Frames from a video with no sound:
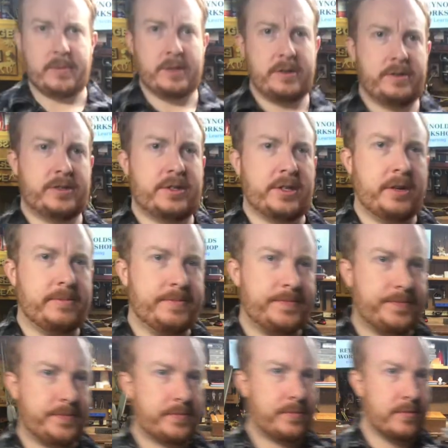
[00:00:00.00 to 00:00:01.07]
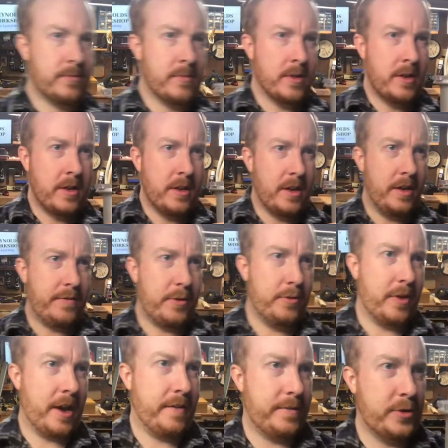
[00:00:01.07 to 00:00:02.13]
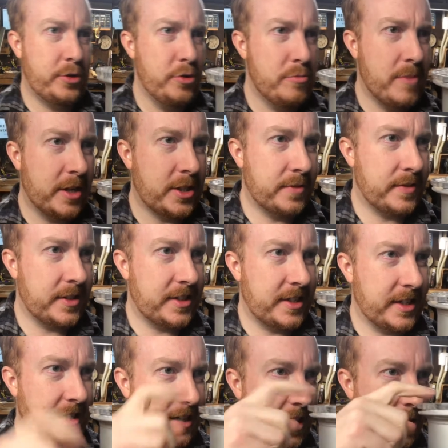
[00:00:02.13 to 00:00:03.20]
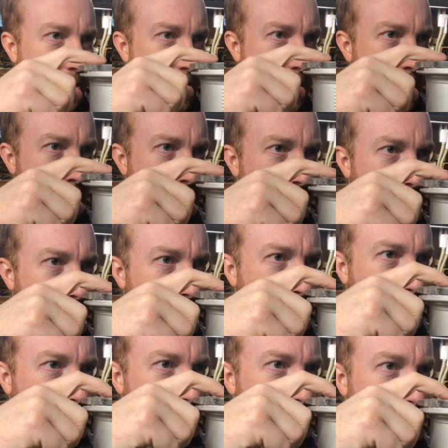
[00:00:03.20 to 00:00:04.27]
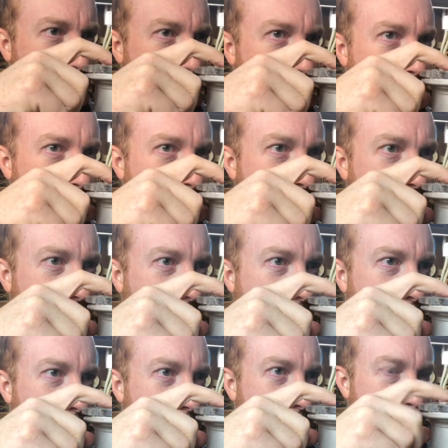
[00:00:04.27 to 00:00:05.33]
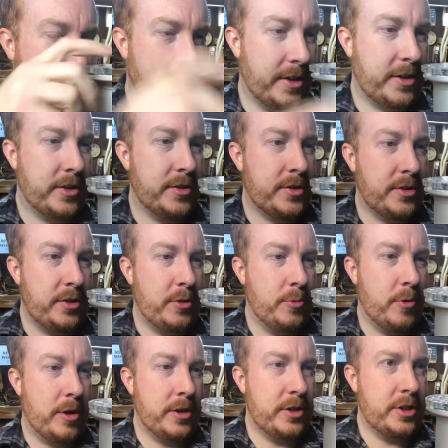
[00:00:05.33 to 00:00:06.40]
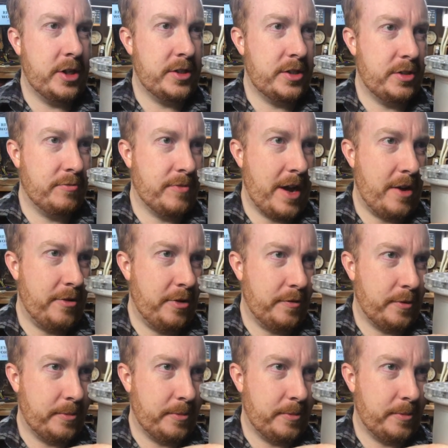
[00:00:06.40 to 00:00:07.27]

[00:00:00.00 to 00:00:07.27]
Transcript: So, if you have too much of it sticking out, the wood will actually go in that gap, and that's not good. So you want just the round over